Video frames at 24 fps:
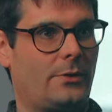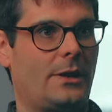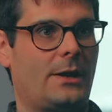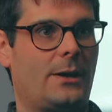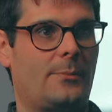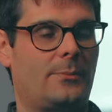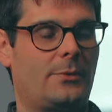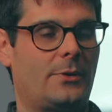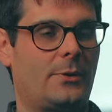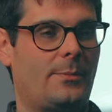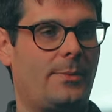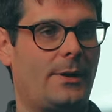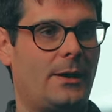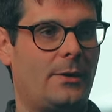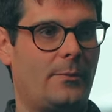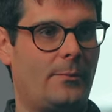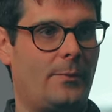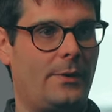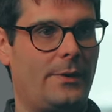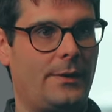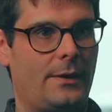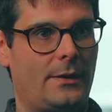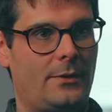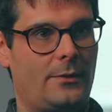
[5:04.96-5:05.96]
the laptop out,
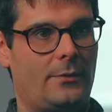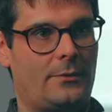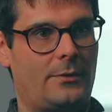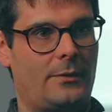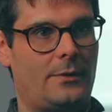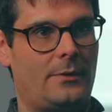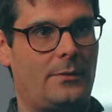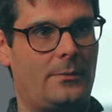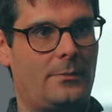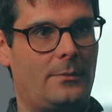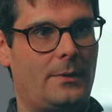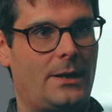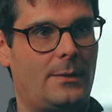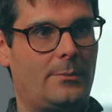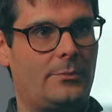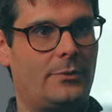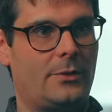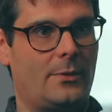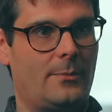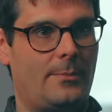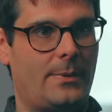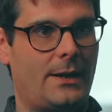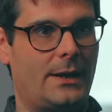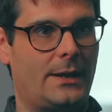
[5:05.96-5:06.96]
when they log the
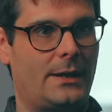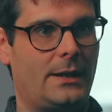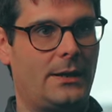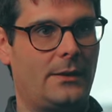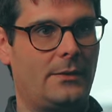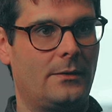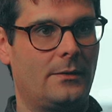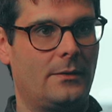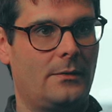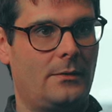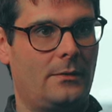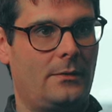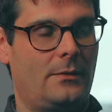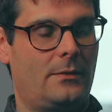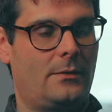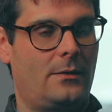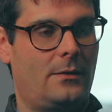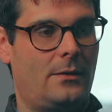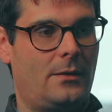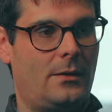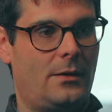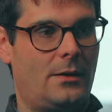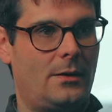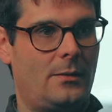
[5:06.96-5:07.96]
laptop back in,
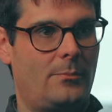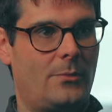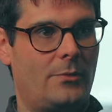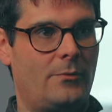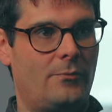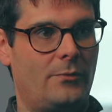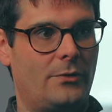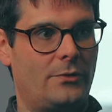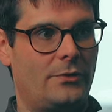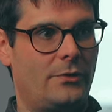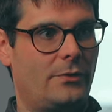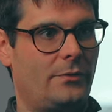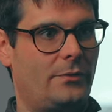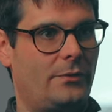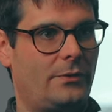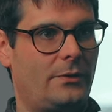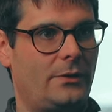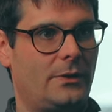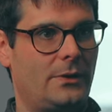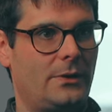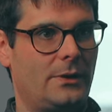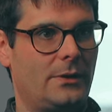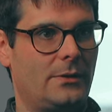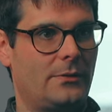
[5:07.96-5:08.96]
um, and reduce
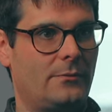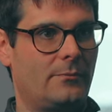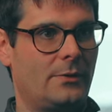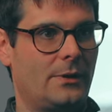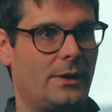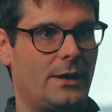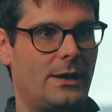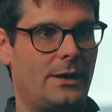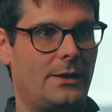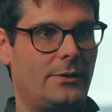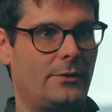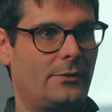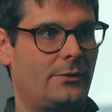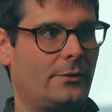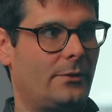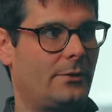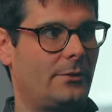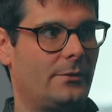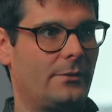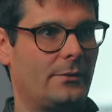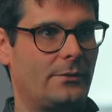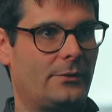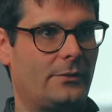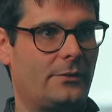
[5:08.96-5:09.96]
the reliance
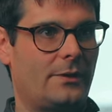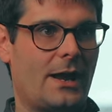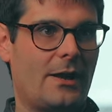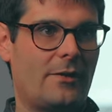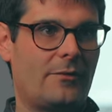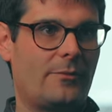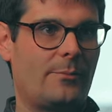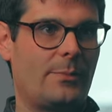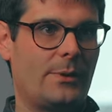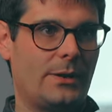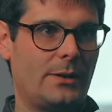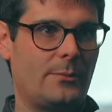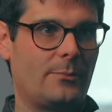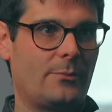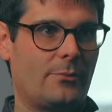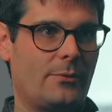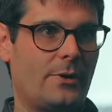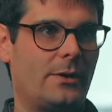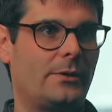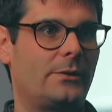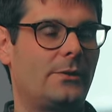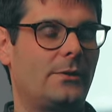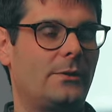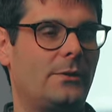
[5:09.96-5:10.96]
on staff being
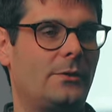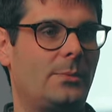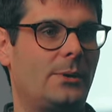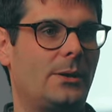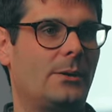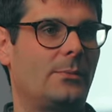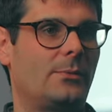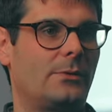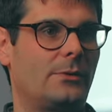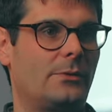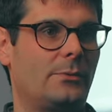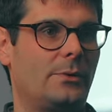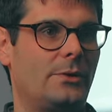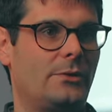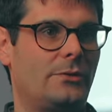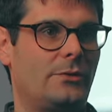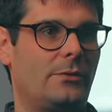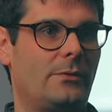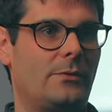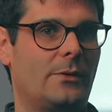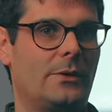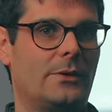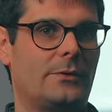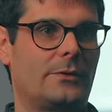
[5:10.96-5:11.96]
present to be able to
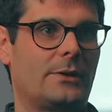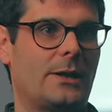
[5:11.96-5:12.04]
issue those